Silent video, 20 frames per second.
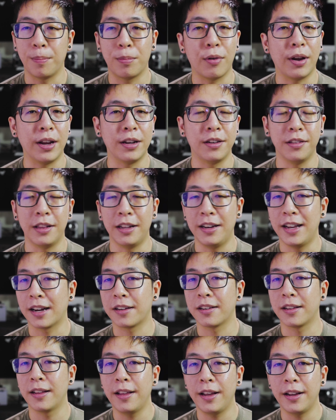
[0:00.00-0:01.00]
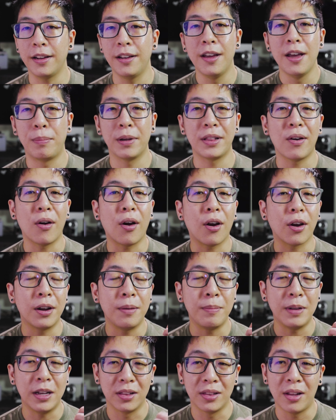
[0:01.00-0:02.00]
upgrade to the next thing, but there are
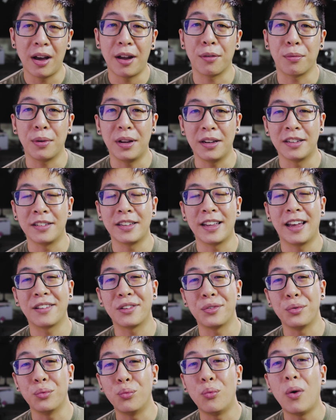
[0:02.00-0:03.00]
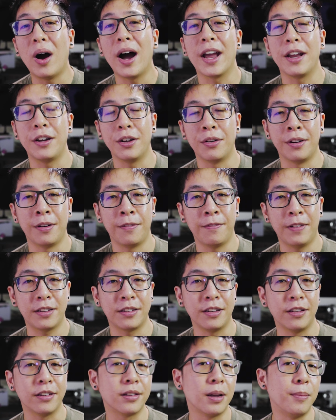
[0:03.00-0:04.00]
gonna be a lot of reasons as to why I don't
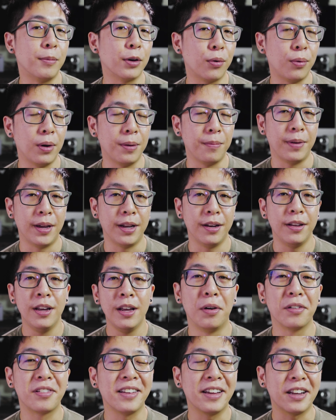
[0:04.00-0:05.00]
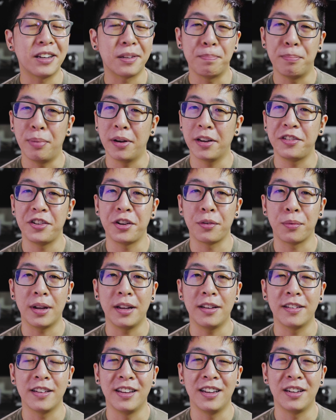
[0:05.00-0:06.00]
invest in some equipment. Mostly it's budget
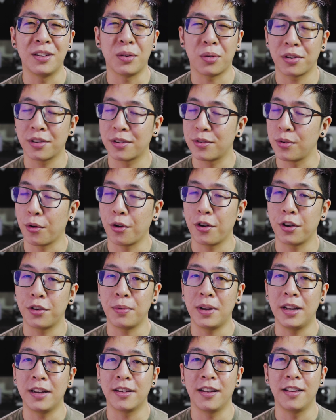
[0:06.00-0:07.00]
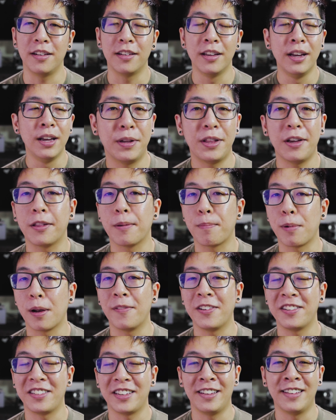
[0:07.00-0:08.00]
reasons or storage reasons, but the other
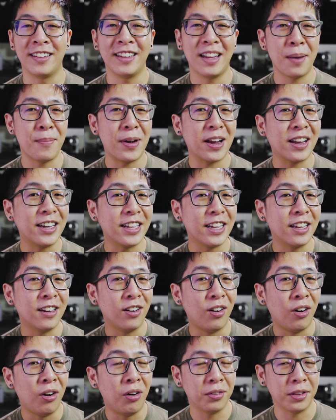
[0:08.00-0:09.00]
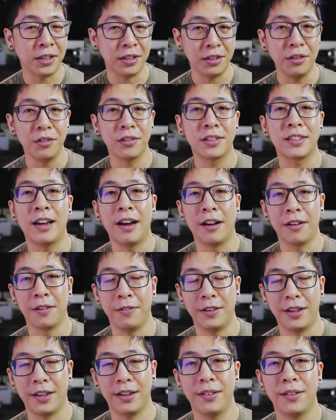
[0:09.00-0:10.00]
purpose is, am I gonna get all the use out
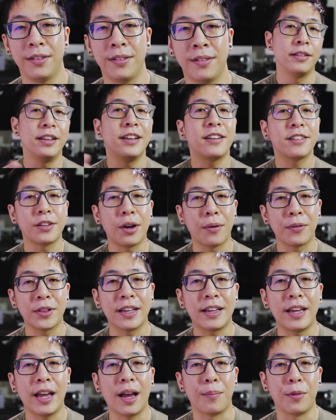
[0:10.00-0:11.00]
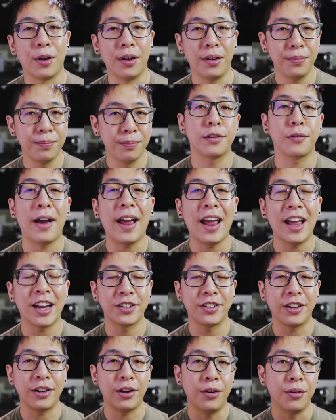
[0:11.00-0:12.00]
of it? So let's start with the camera. So I
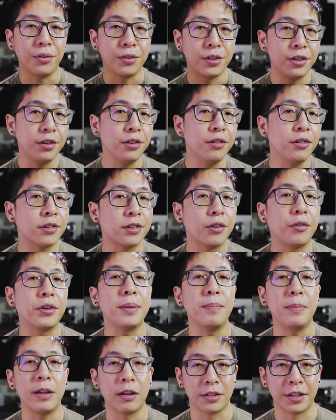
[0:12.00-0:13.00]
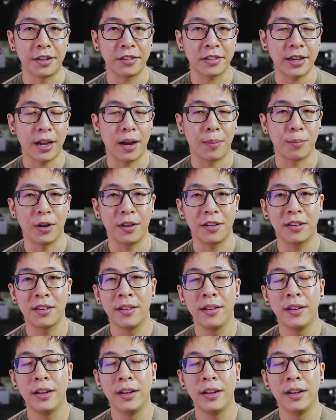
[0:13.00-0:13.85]
actually own two Sony mirrorless cameras.